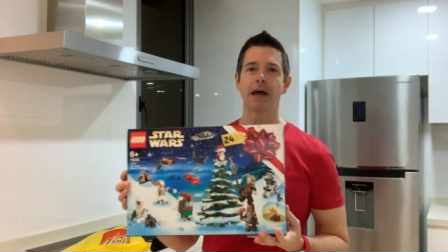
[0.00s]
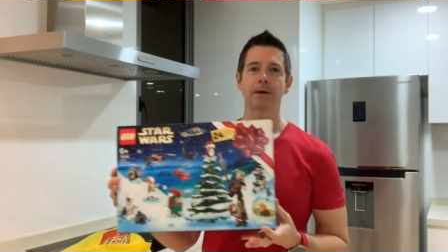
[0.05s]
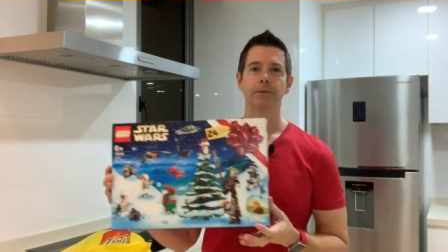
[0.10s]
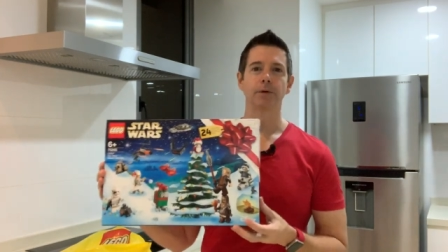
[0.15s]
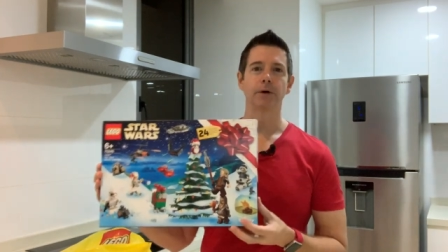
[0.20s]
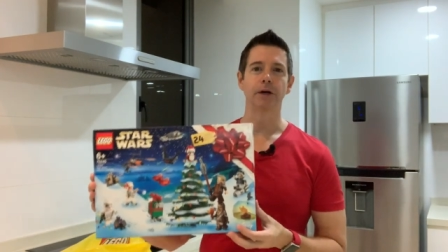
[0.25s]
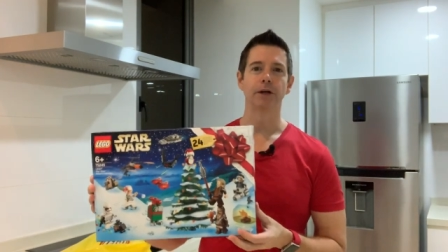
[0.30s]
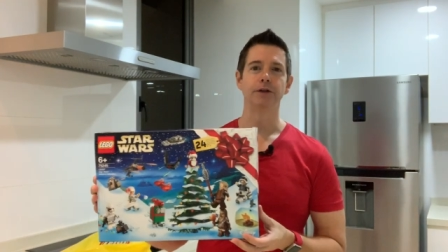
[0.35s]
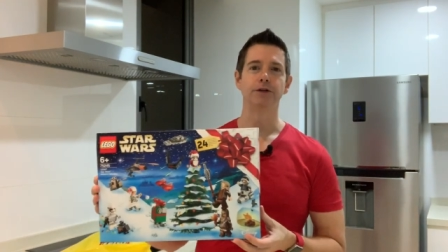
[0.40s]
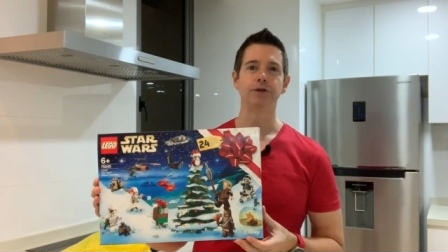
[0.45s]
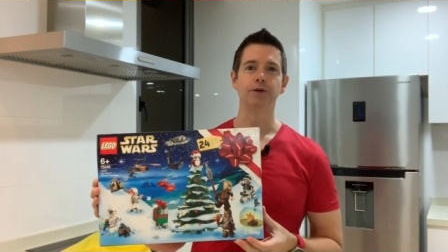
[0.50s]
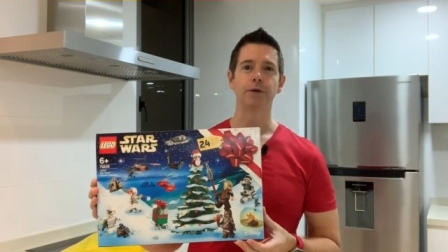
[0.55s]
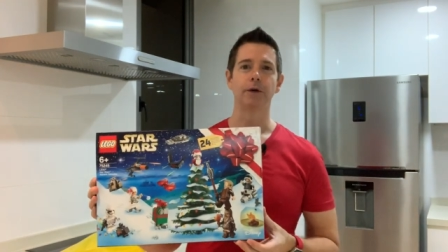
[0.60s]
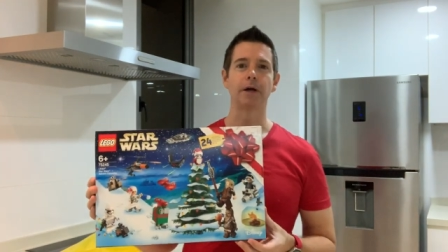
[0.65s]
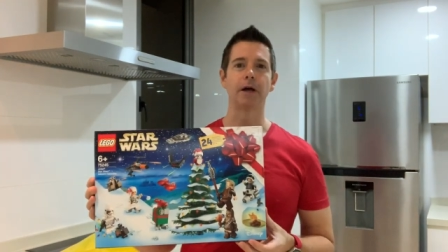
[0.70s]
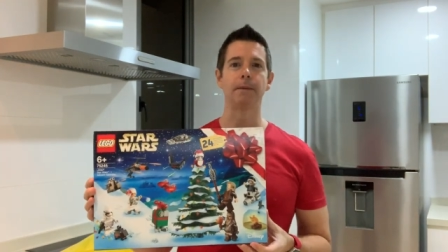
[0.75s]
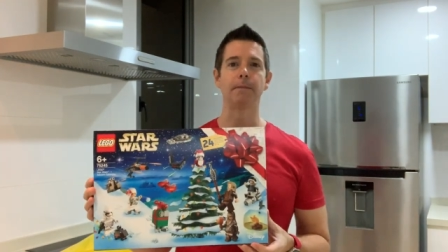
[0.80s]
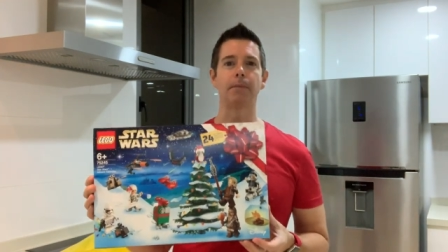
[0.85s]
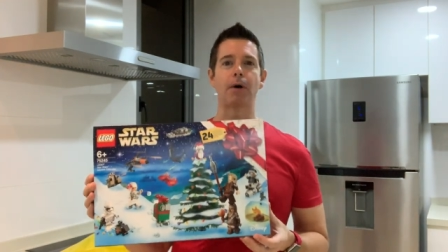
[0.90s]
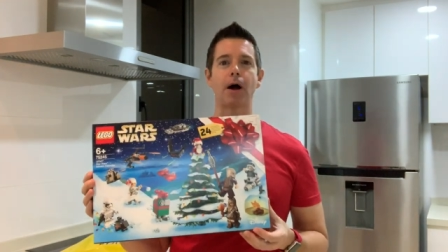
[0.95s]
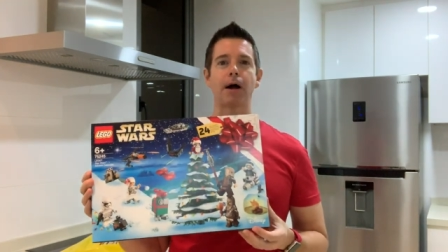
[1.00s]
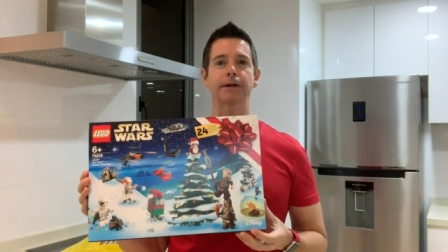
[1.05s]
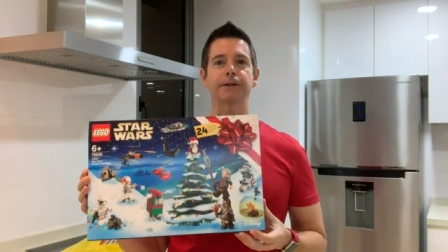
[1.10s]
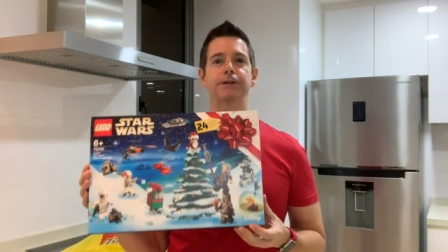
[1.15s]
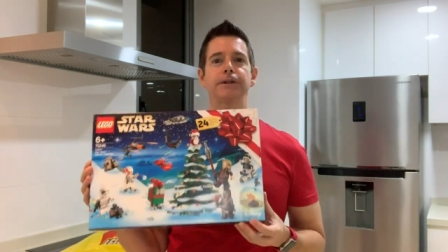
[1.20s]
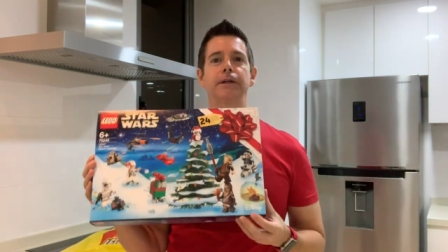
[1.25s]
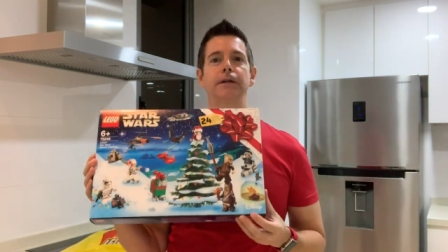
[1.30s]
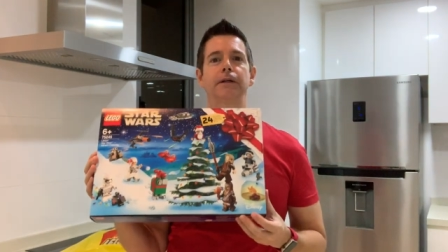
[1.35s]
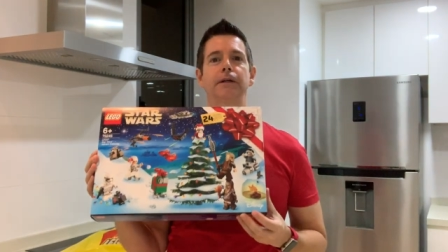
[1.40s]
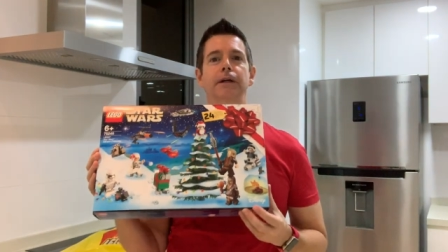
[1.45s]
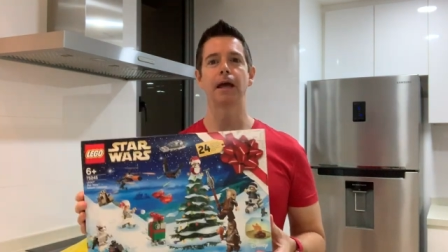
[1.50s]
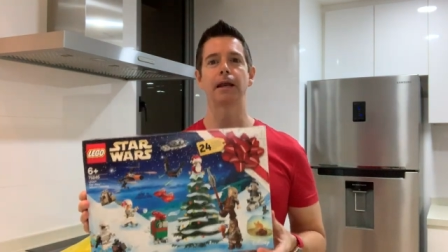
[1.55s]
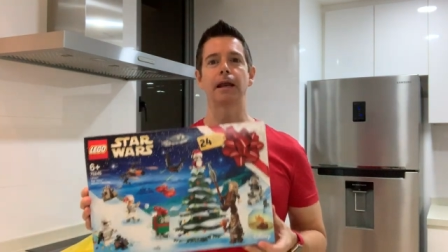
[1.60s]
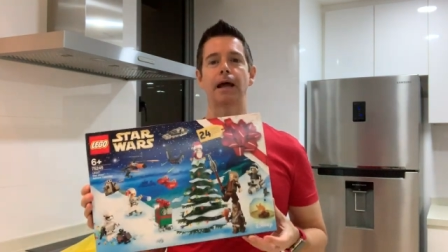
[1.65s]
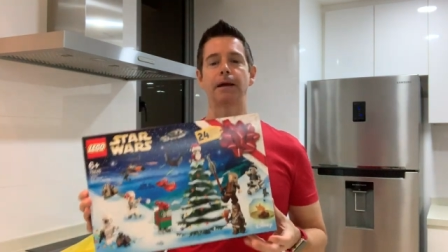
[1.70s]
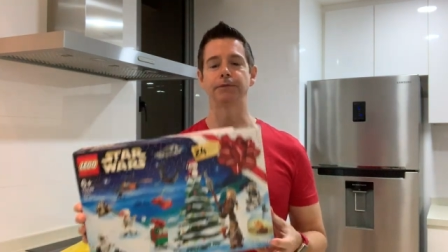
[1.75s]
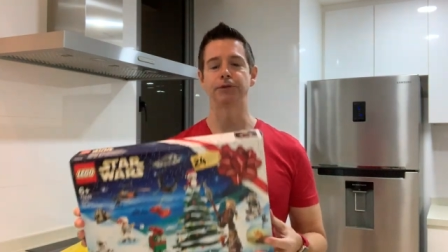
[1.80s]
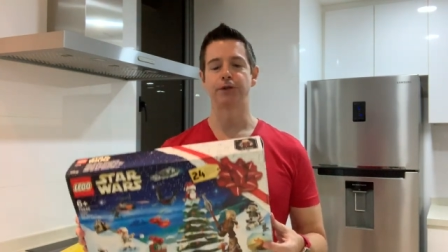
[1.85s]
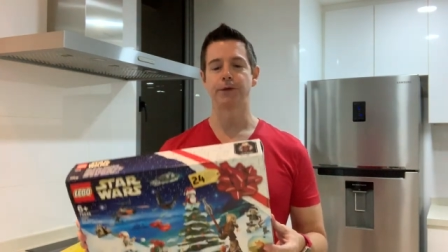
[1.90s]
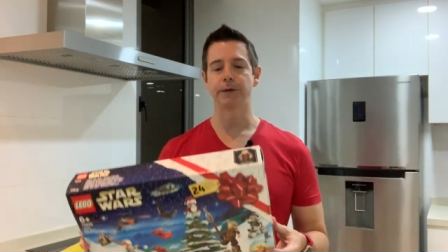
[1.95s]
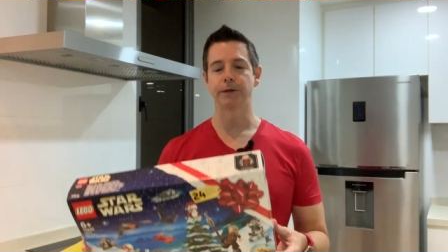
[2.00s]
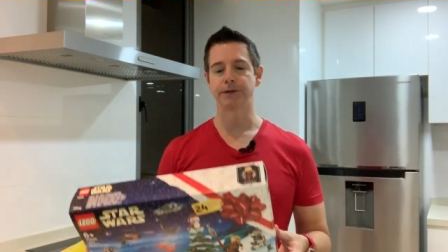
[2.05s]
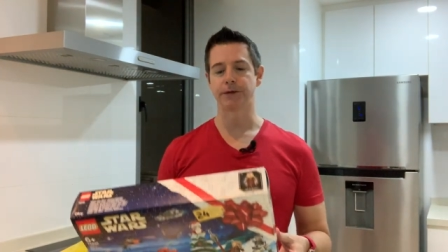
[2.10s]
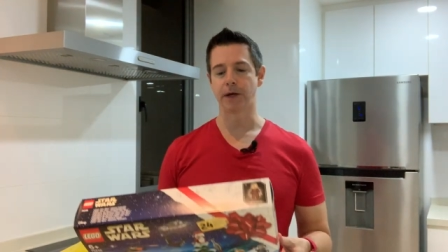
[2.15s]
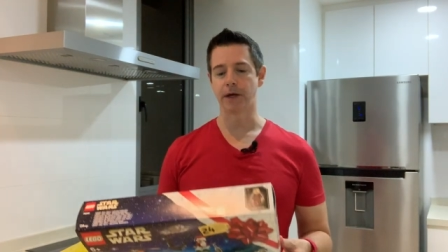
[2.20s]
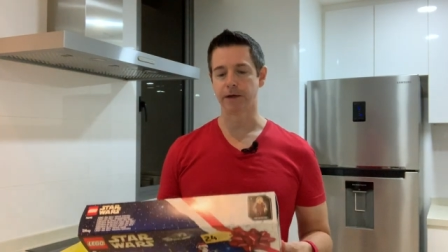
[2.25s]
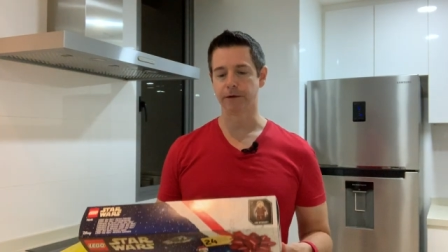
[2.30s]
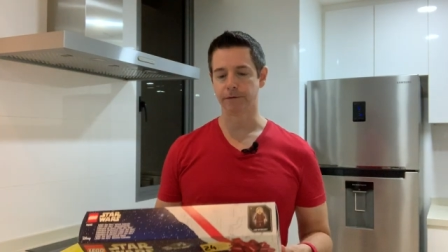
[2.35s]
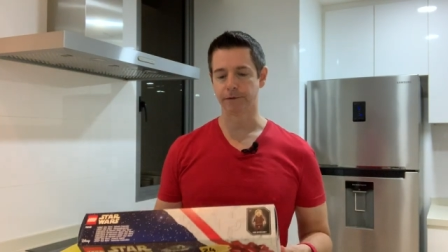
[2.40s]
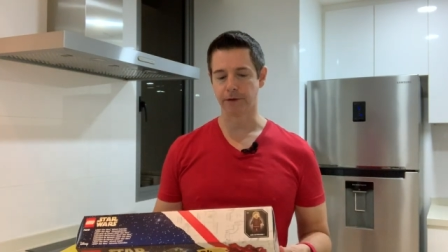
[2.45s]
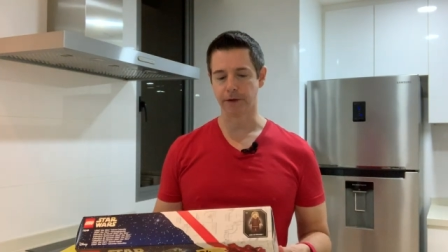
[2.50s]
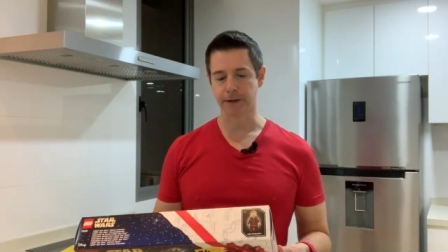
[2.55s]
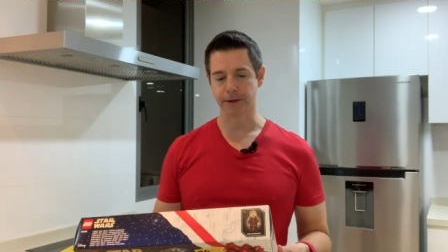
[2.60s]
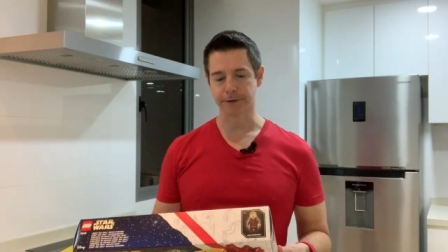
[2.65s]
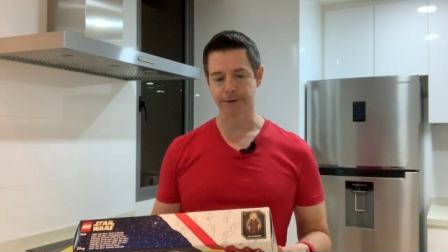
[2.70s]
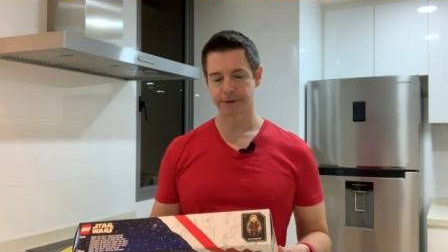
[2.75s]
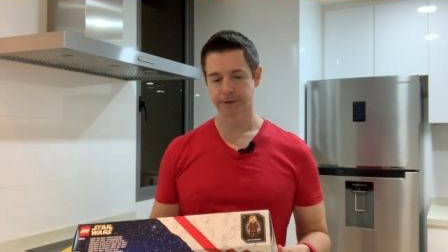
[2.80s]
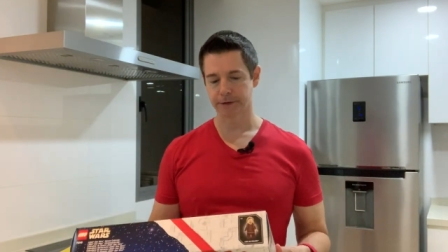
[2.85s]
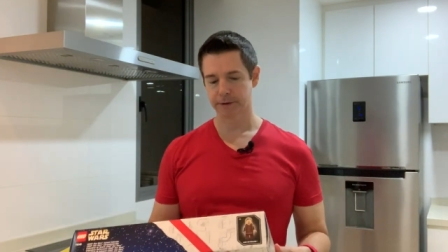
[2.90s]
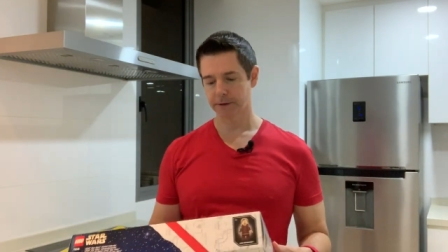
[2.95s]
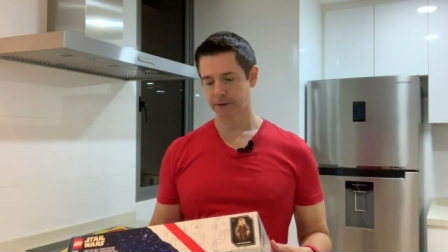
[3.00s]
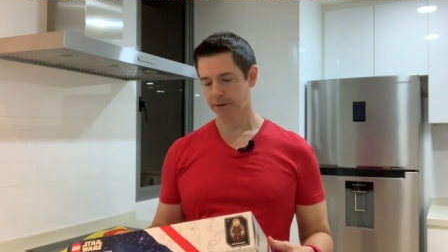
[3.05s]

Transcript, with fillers: We're going to do an unboxing. I'm so excited for this.